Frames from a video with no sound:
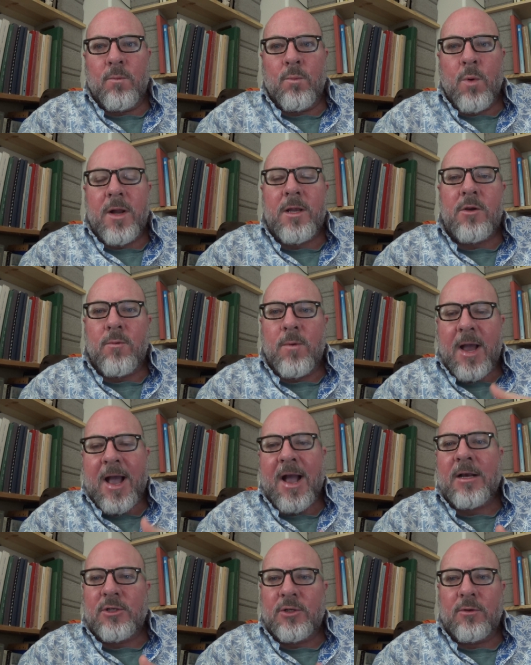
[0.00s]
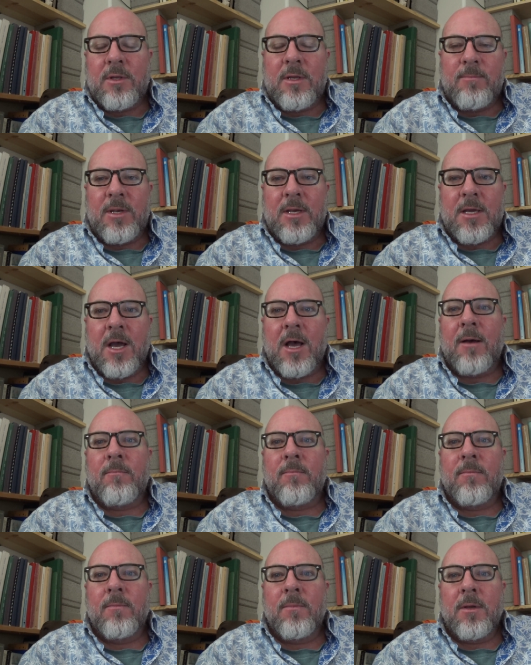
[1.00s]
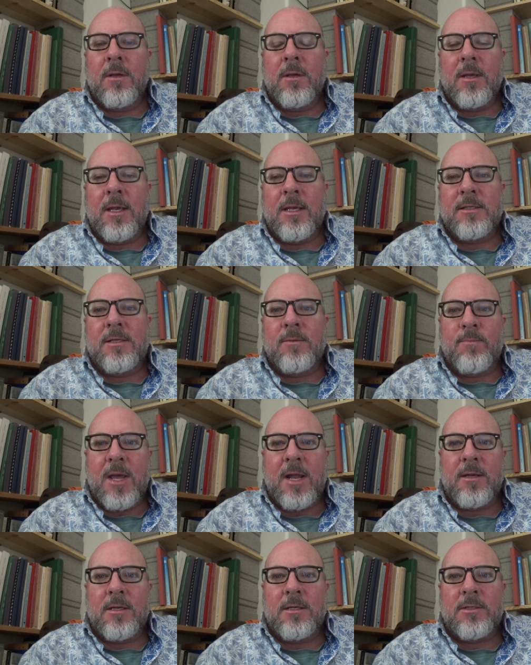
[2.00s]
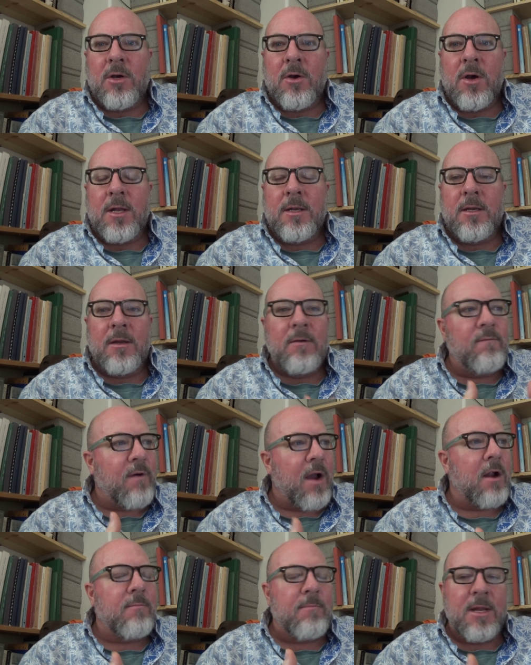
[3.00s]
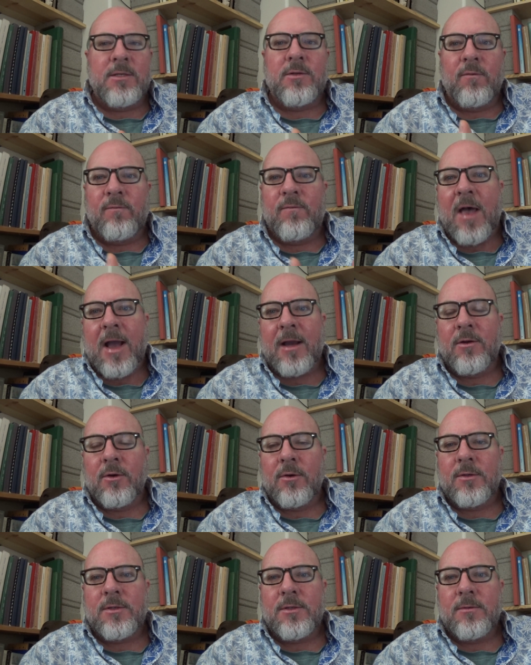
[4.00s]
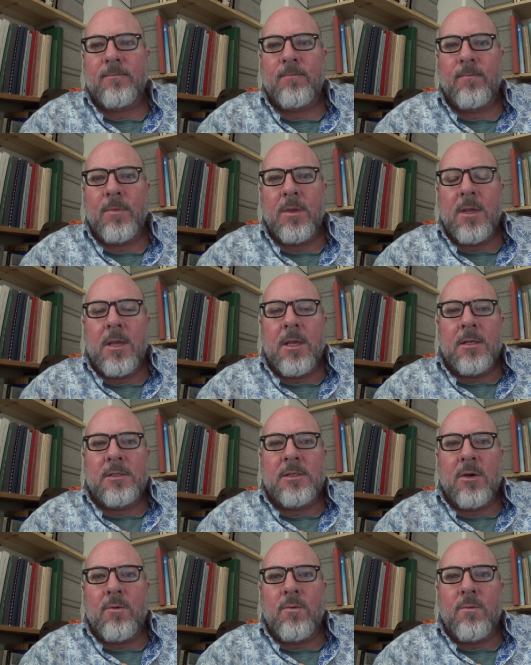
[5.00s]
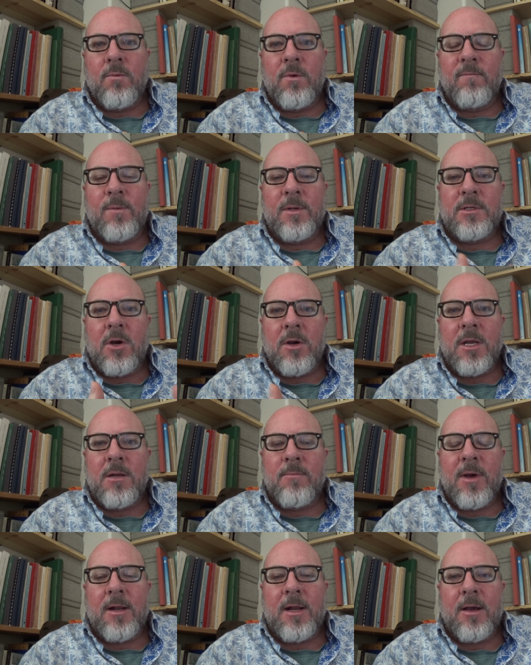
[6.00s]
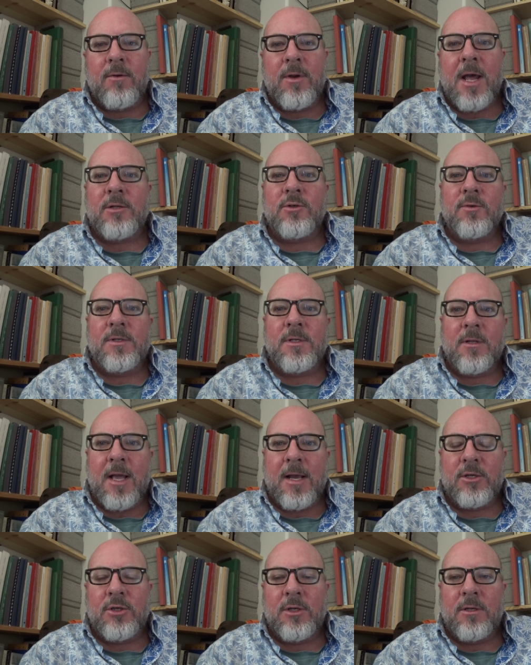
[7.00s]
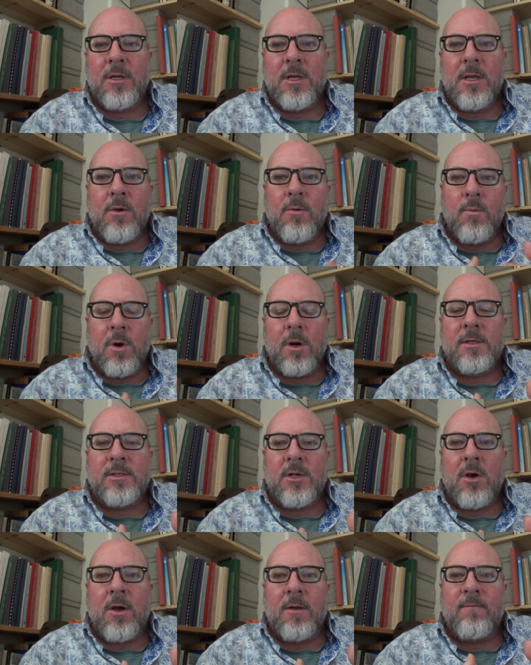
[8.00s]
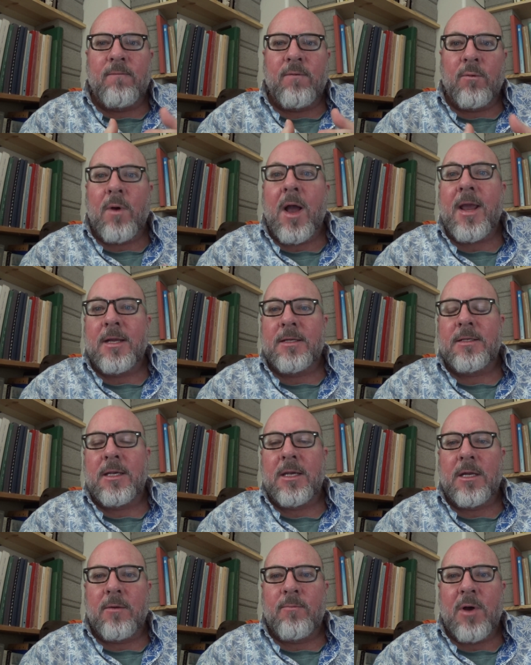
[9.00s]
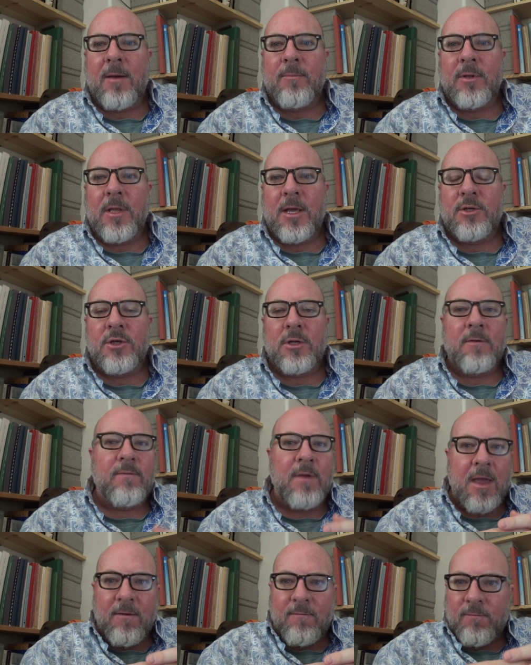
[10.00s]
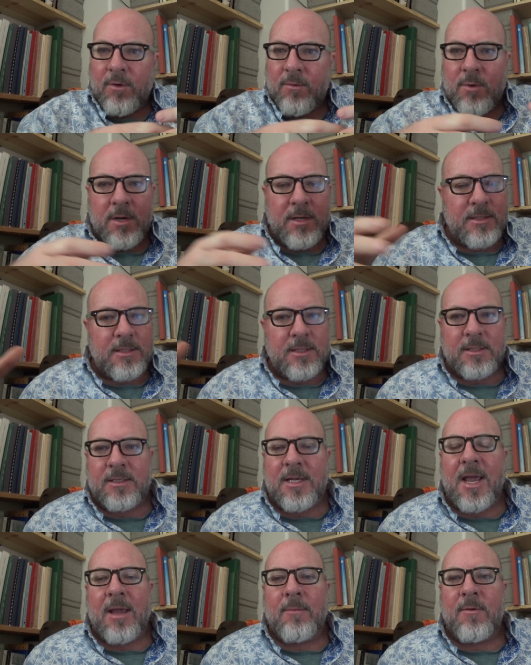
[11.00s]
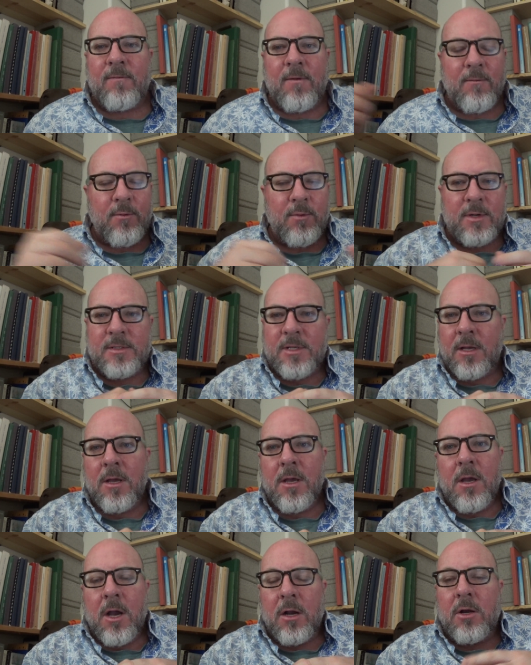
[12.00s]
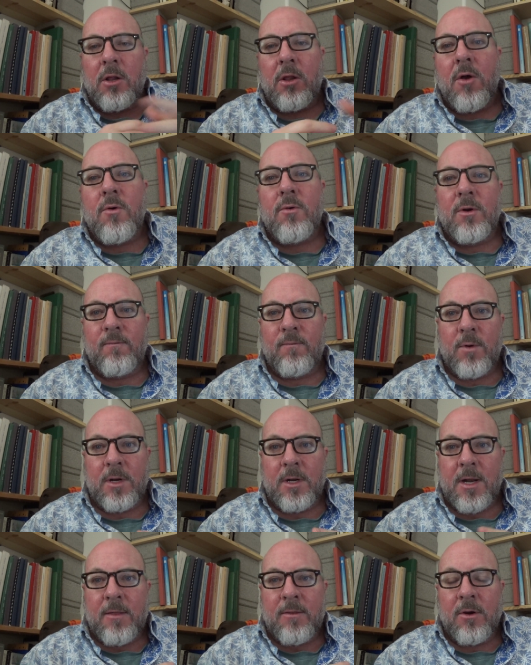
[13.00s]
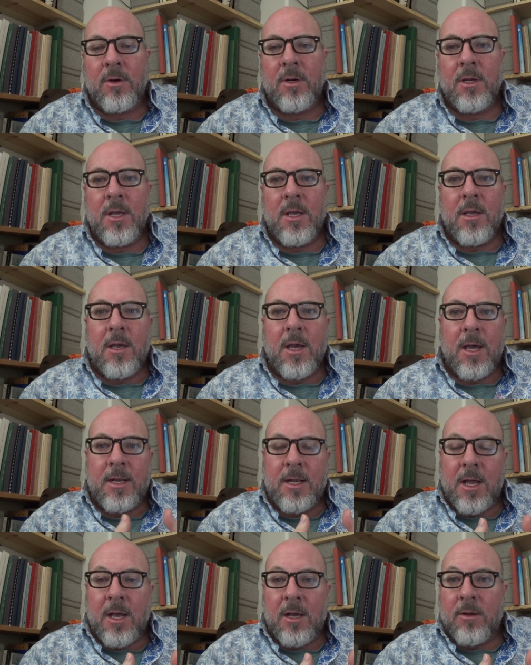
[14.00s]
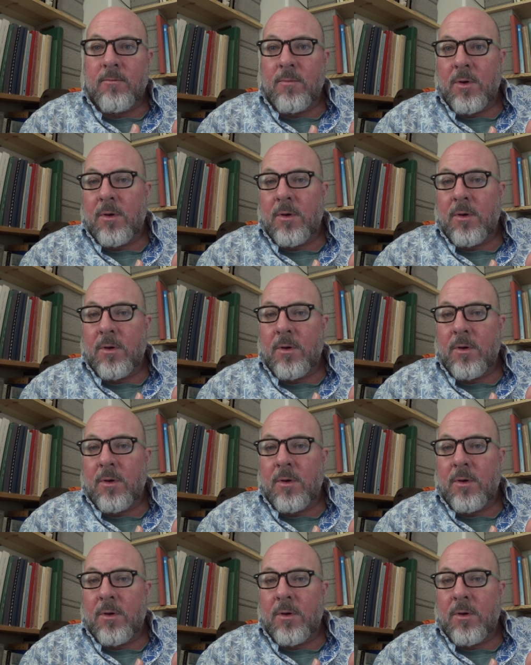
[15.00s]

what you actually become is dependent on environmental factors. So we've been talking about how natural selection works on variety in a population. If everyone is the same, if everyone is a, a clone of one another, an, a,